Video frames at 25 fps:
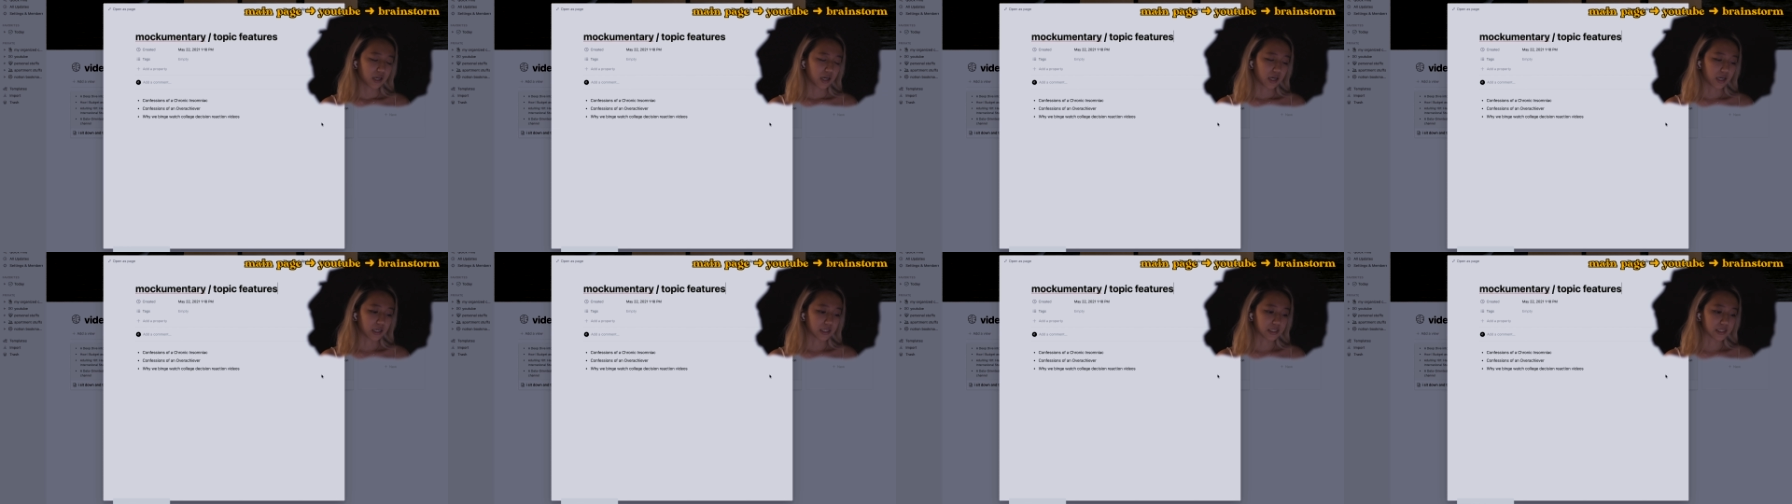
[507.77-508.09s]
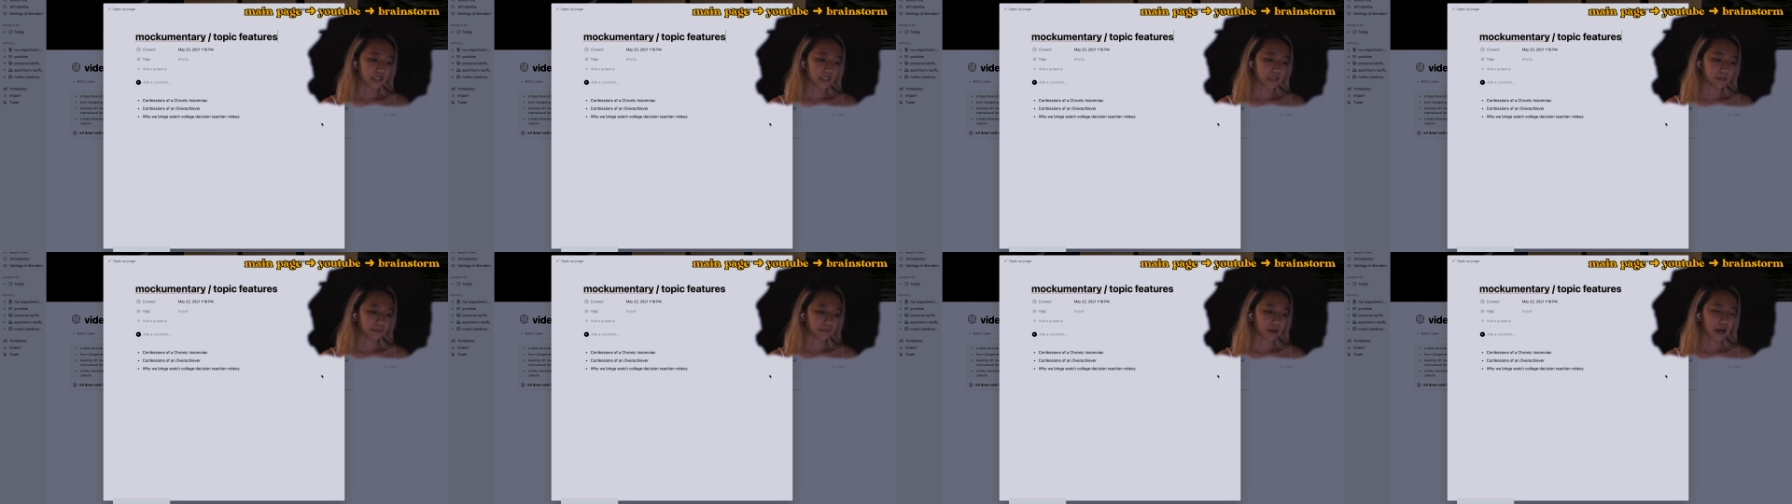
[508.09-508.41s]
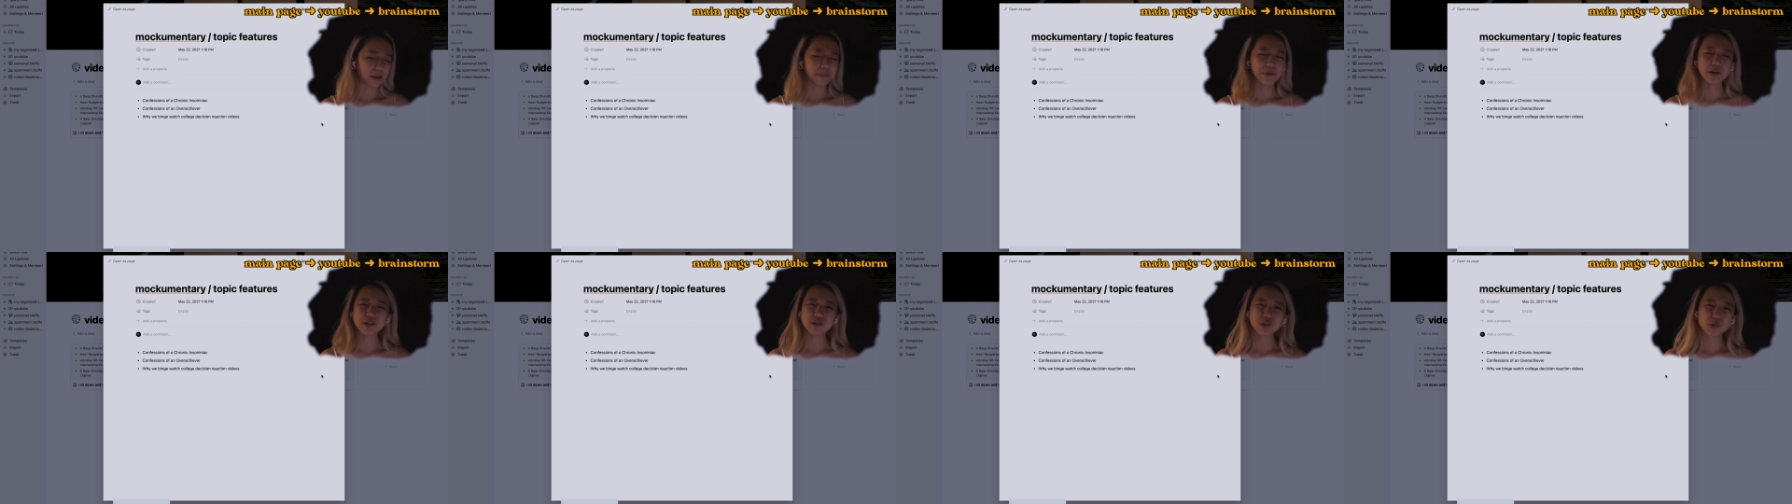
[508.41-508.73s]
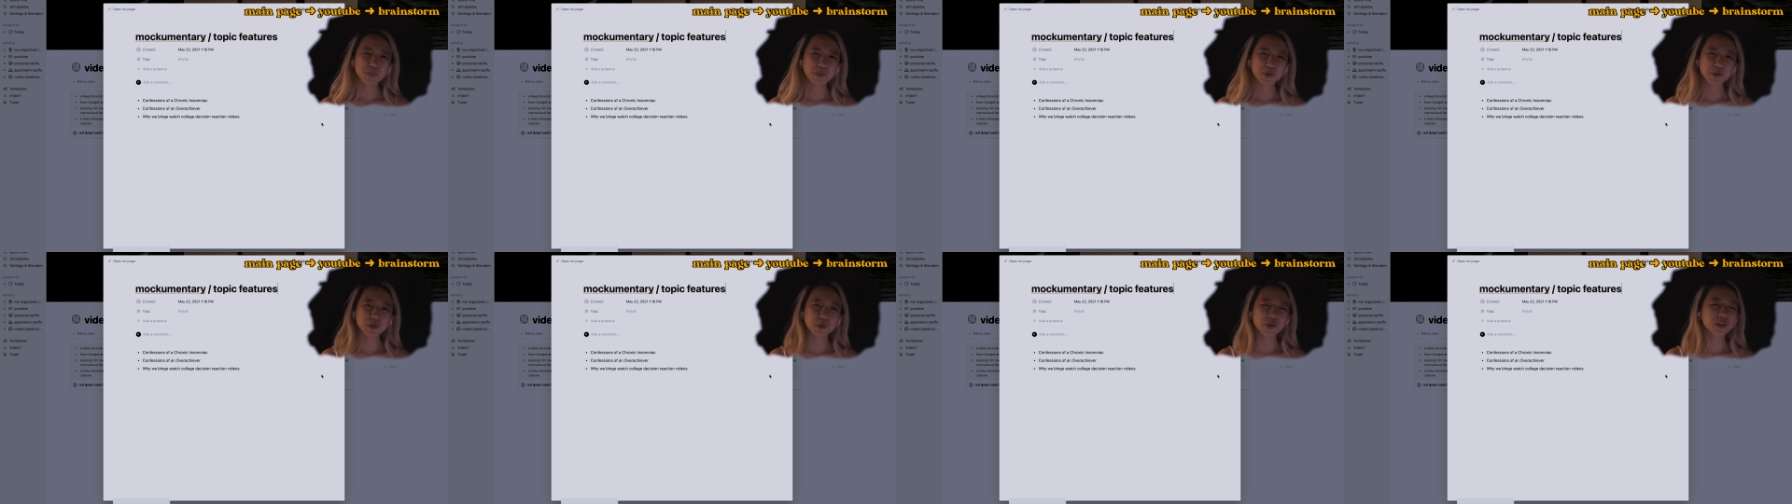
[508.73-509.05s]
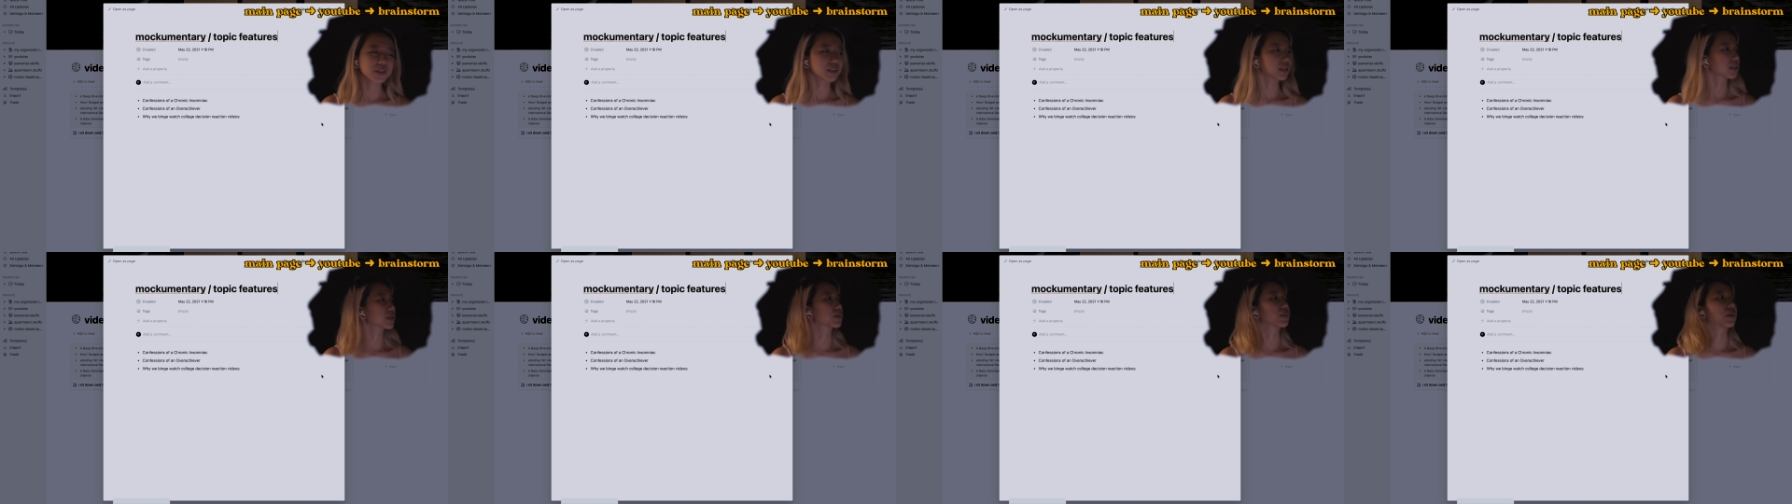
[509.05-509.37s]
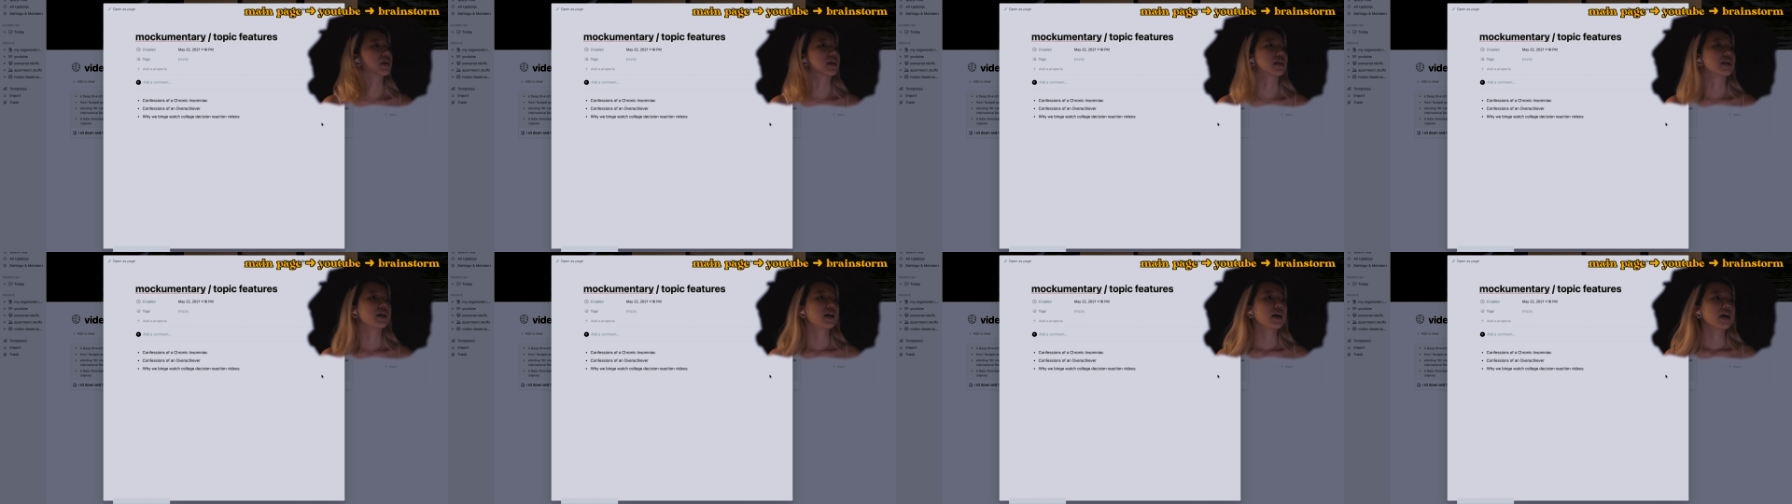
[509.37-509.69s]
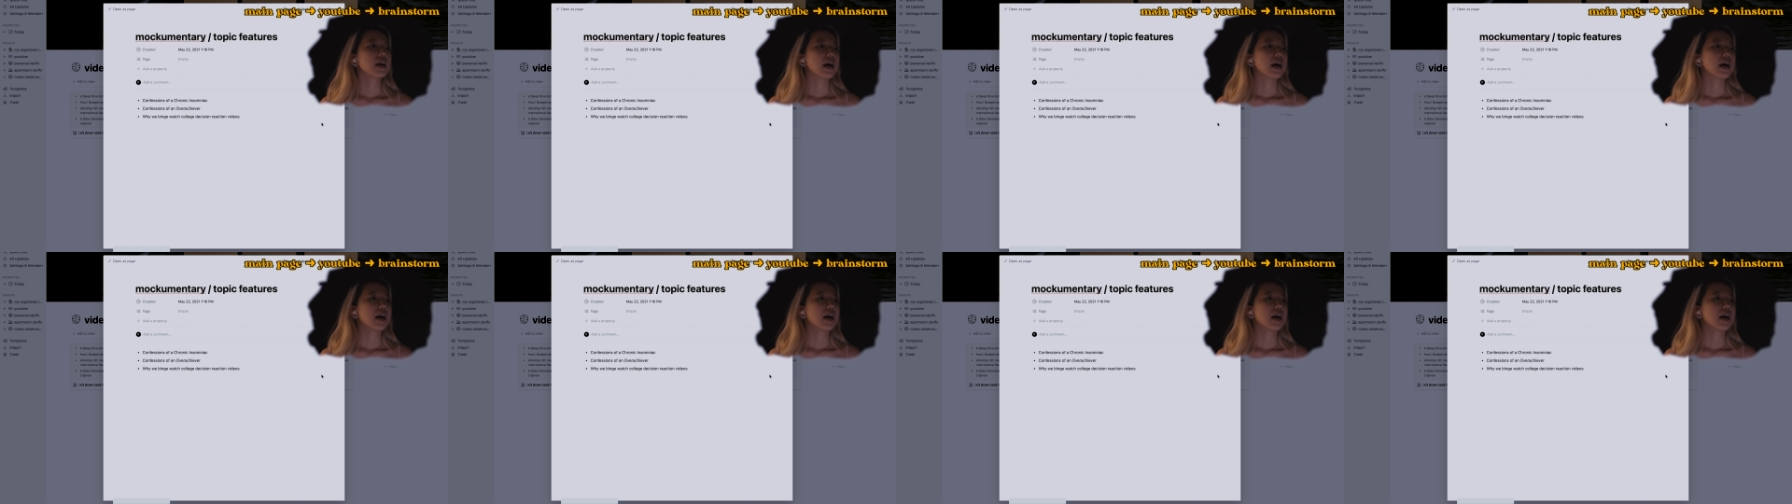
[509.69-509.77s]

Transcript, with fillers: Um, I'm not super sure on this one.